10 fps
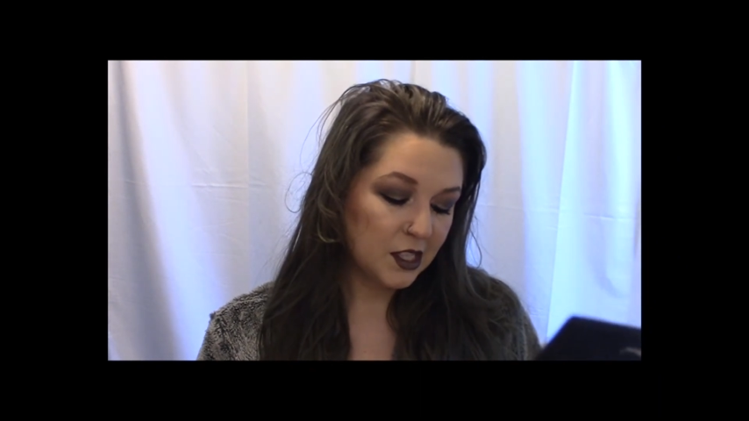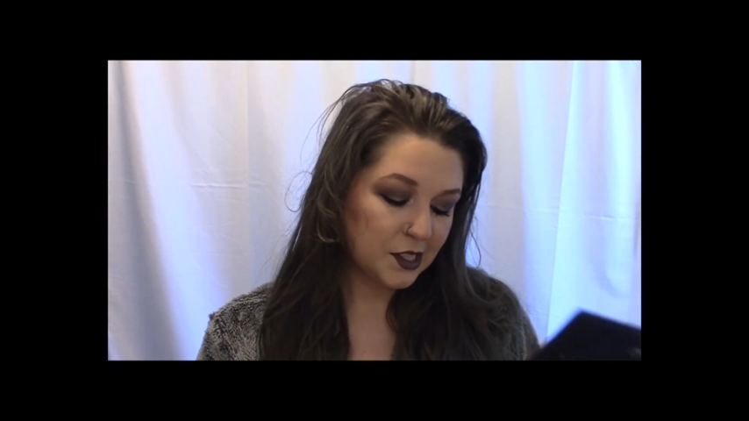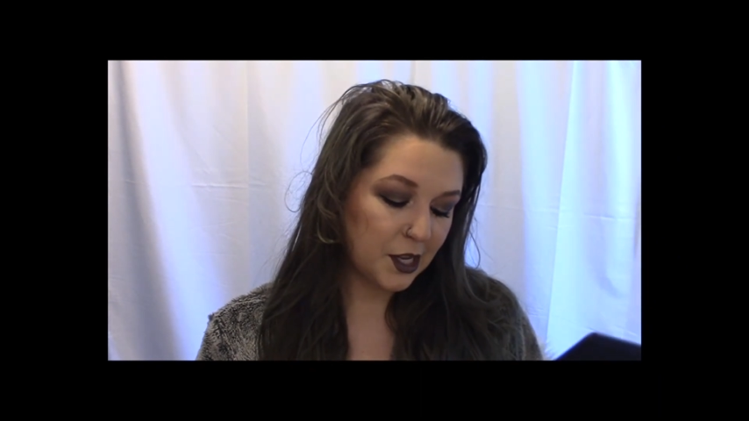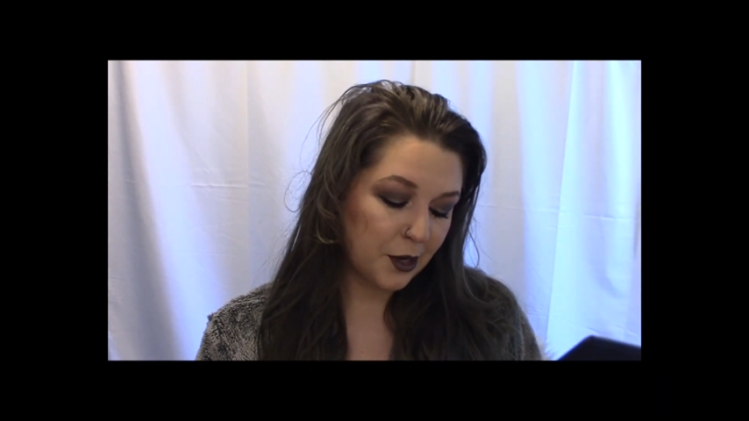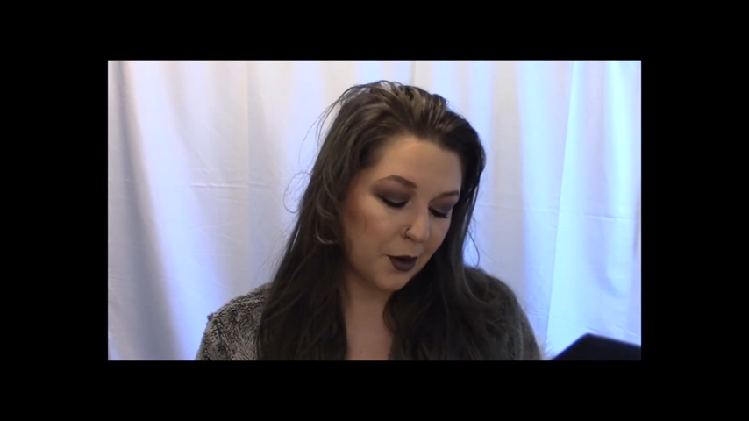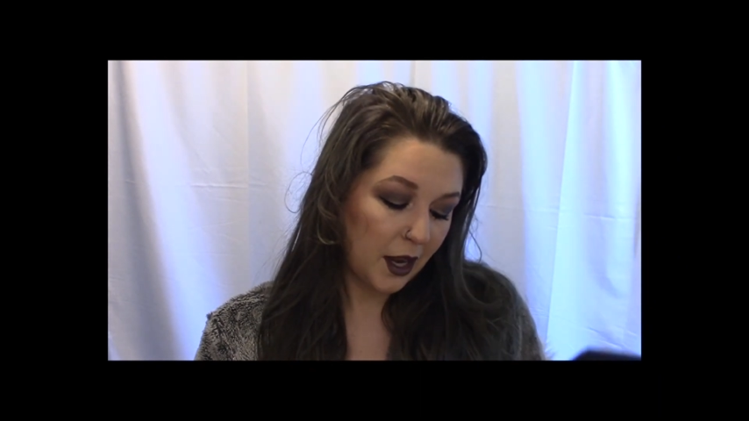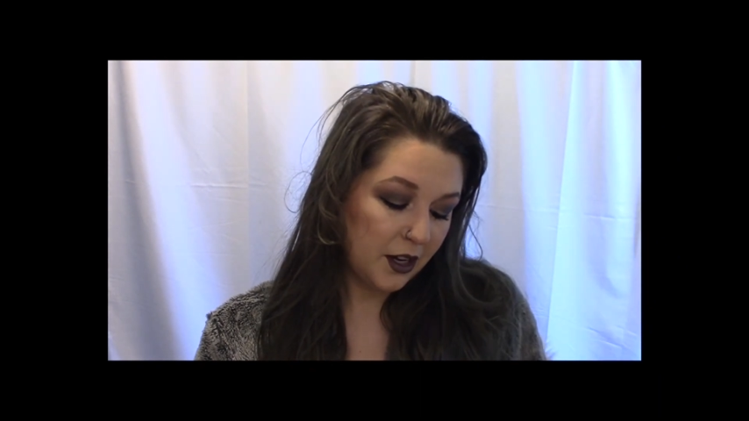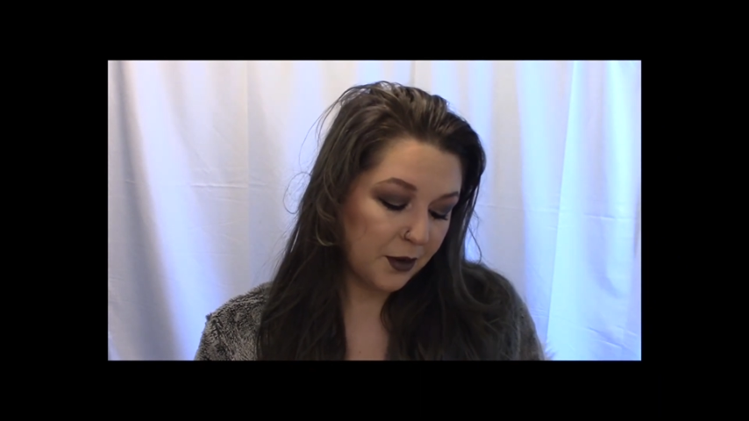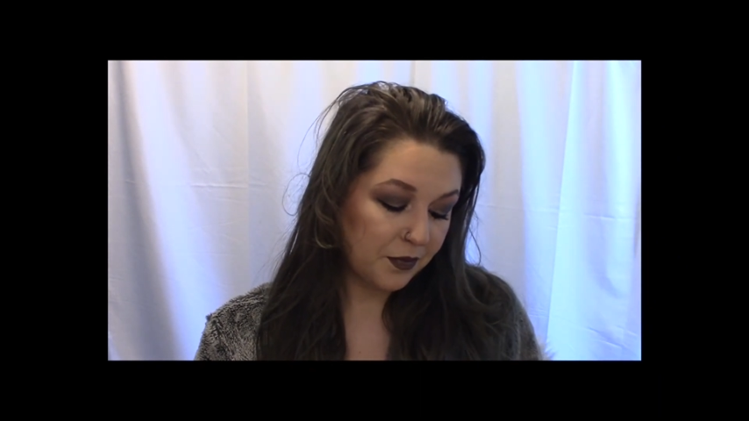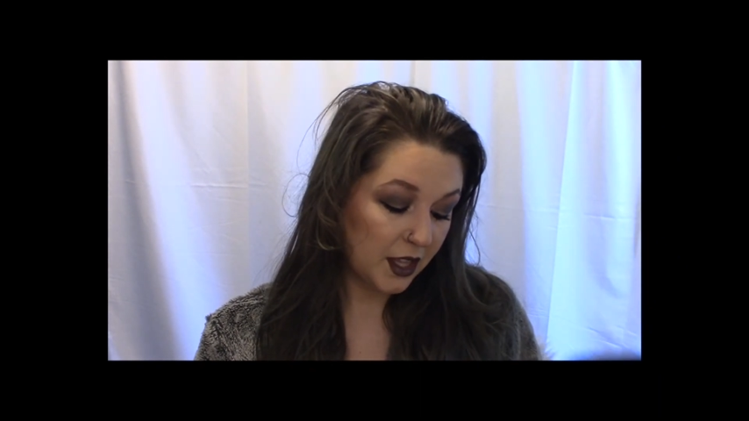So, I don't
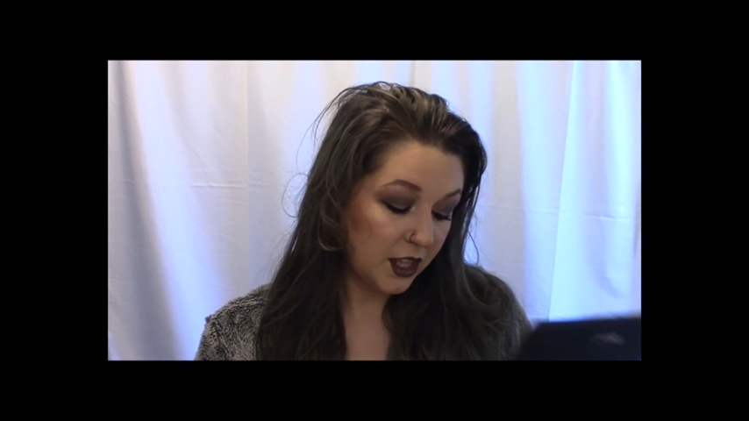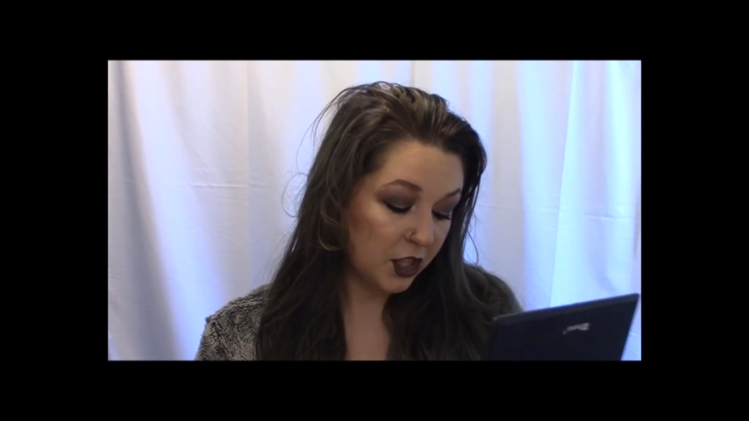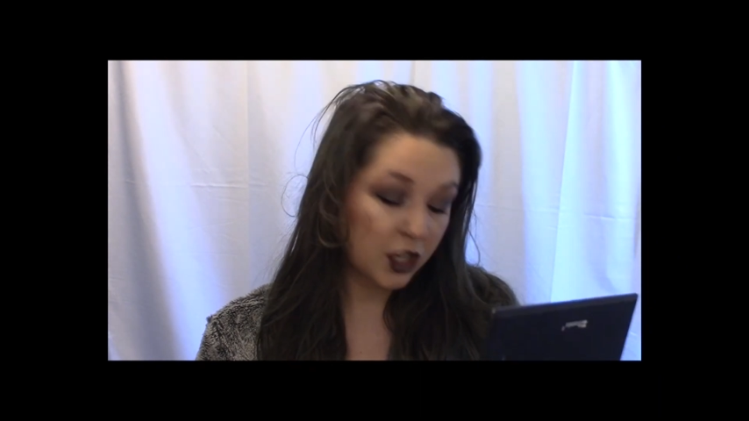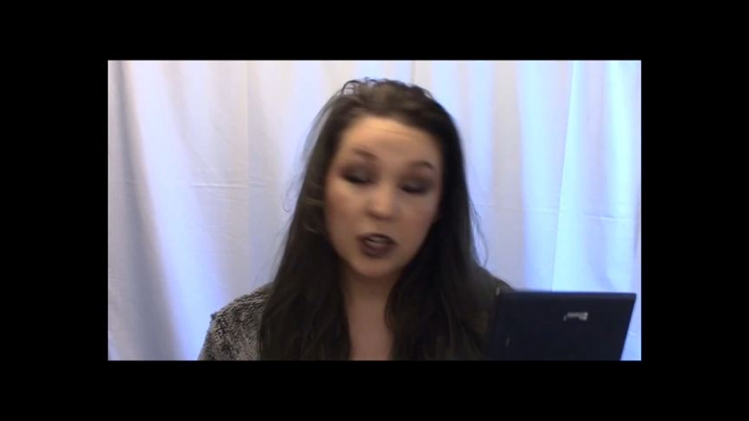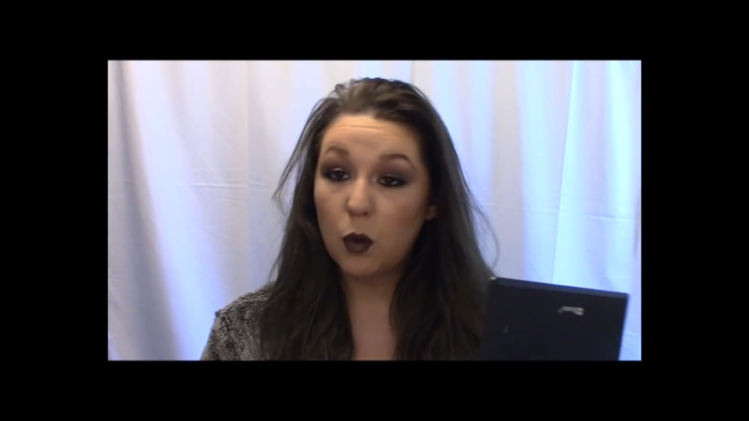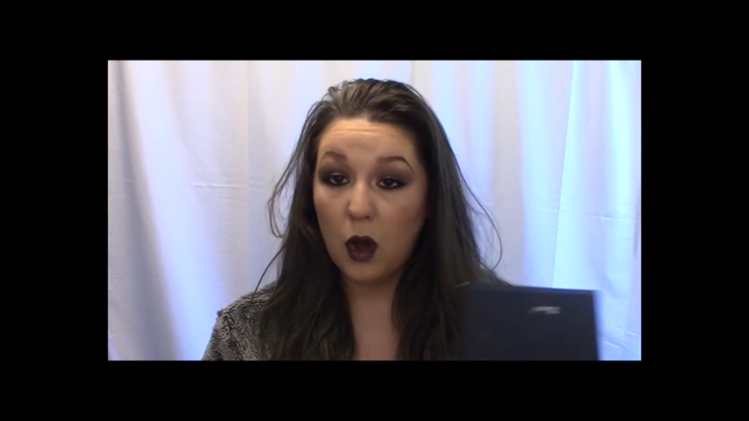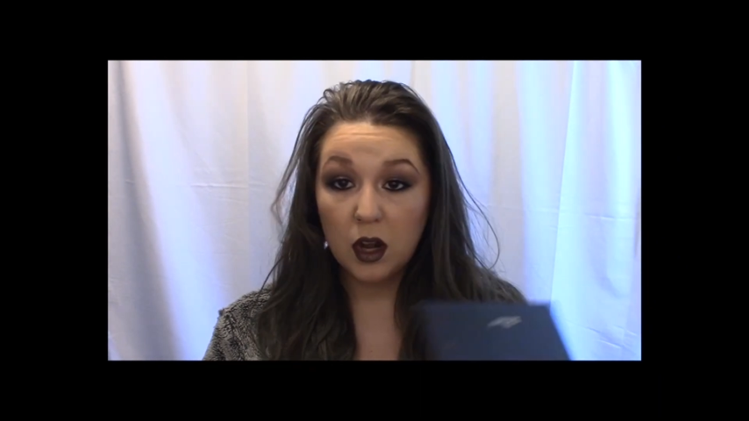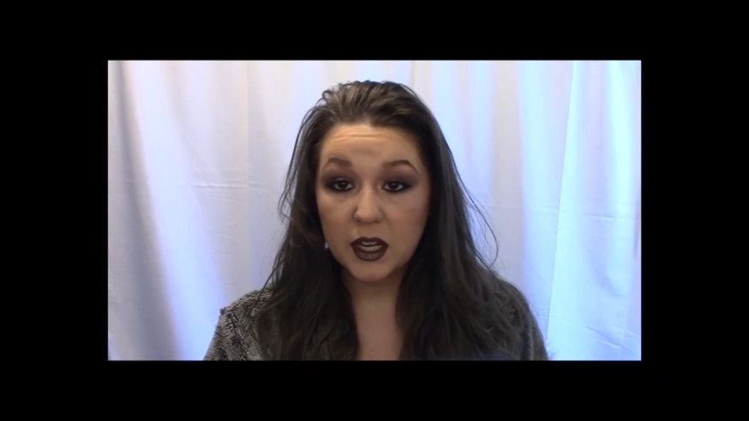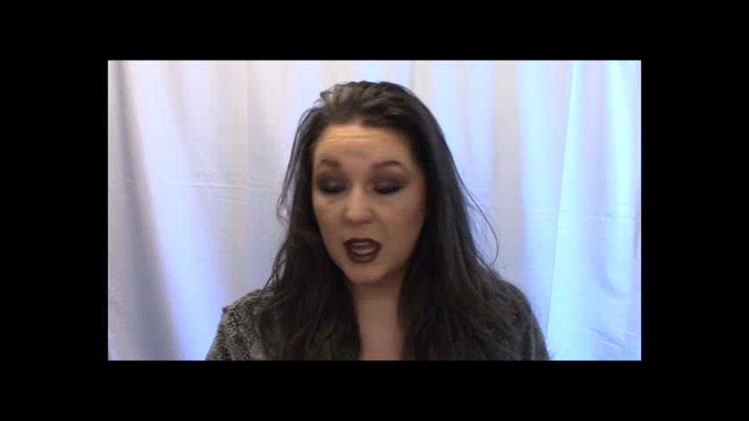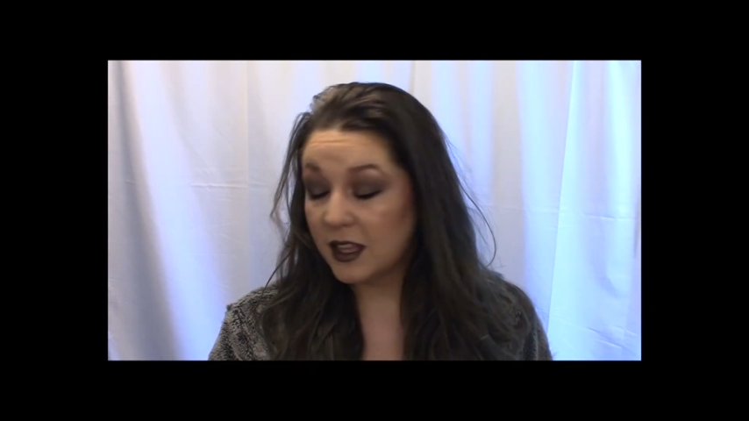know. I think they're good
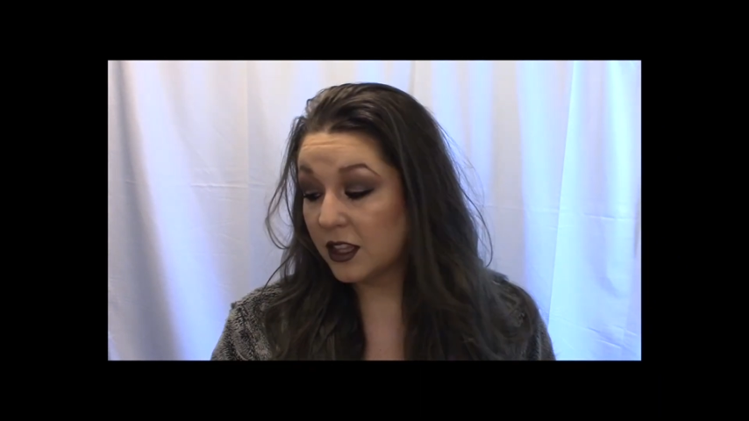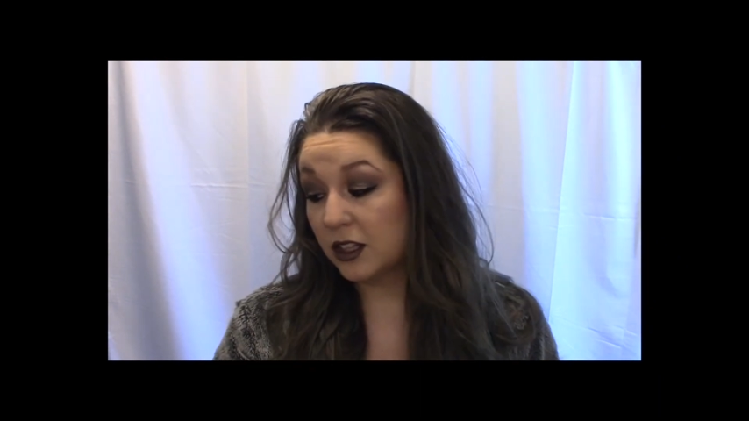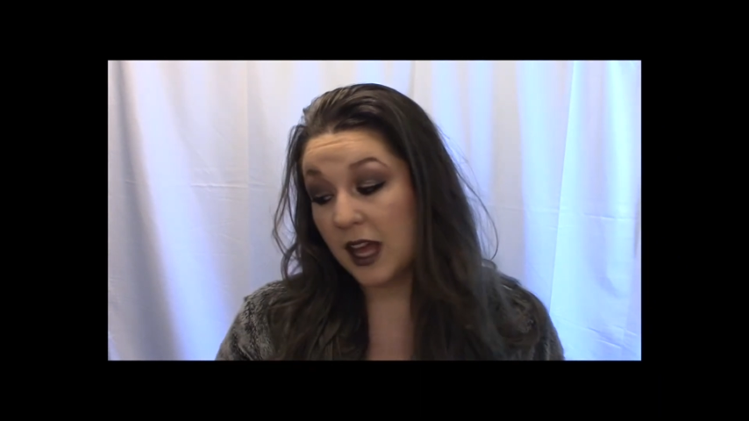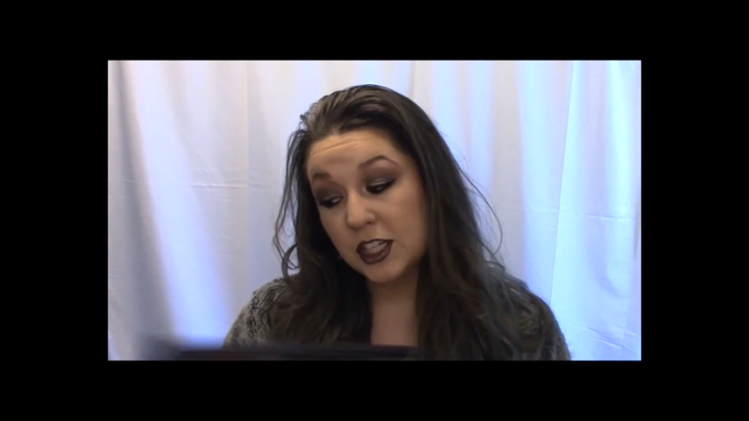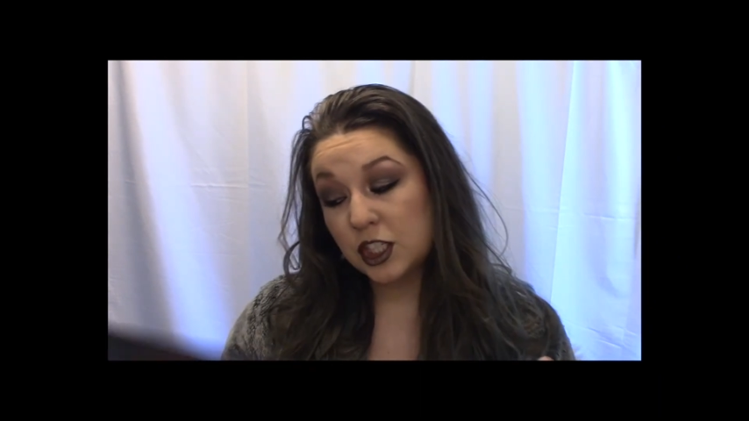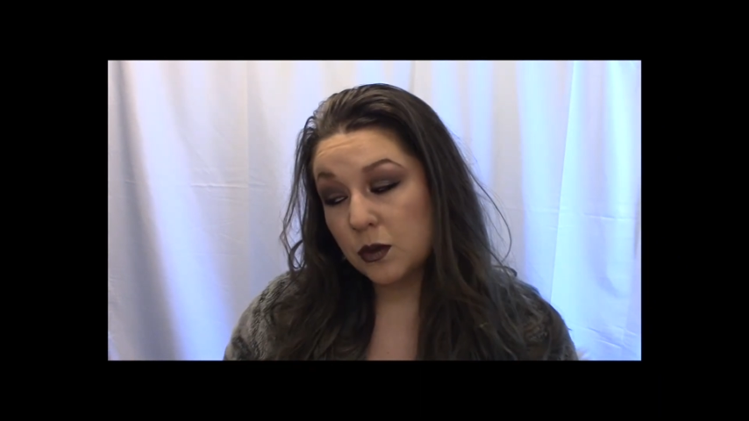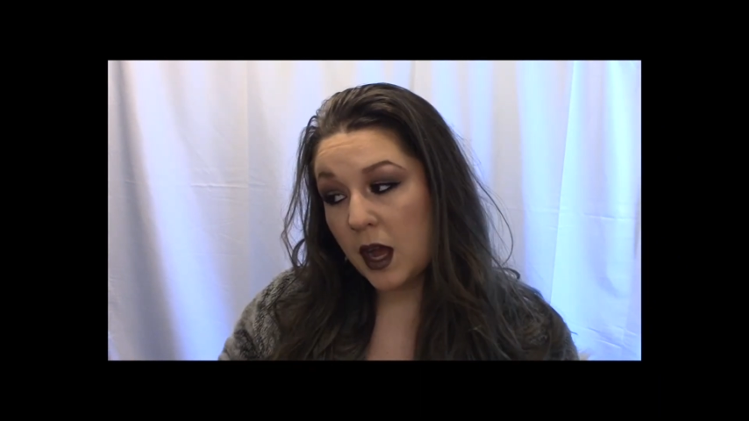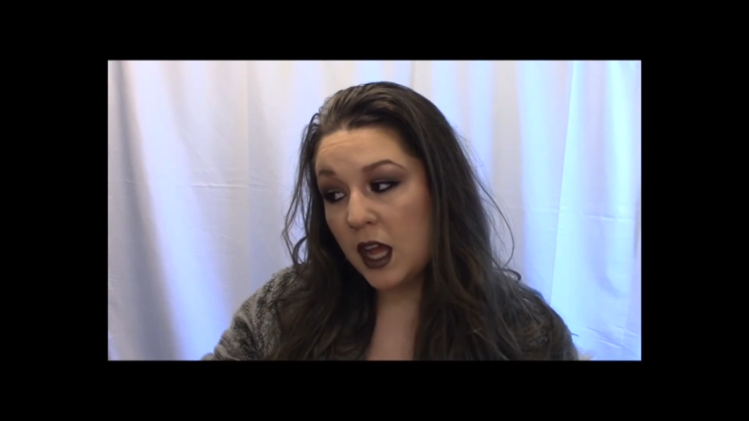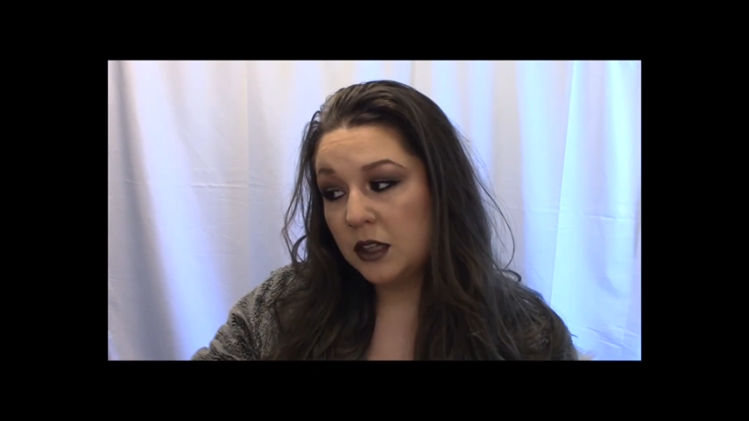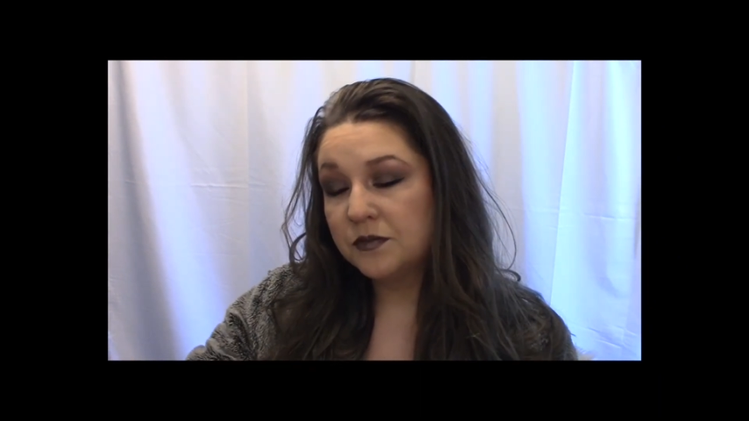quality. I think they'll last you
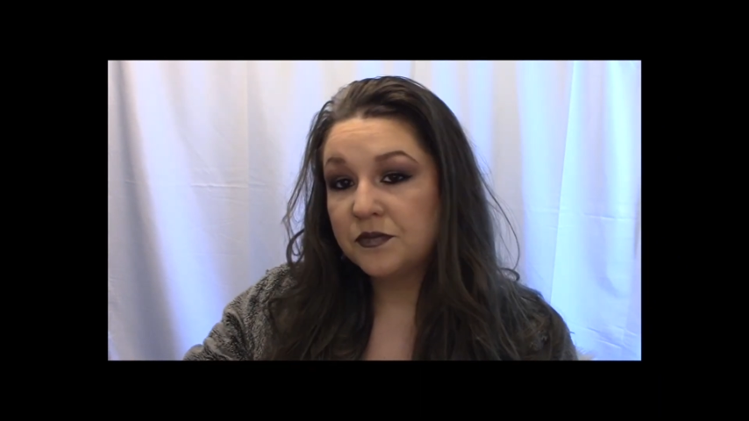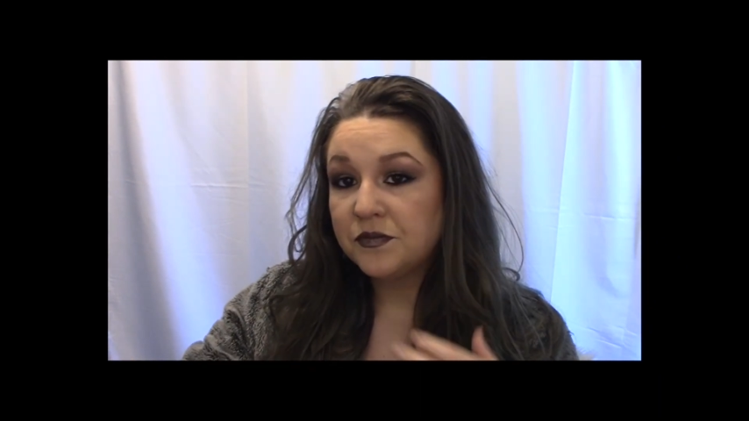a while.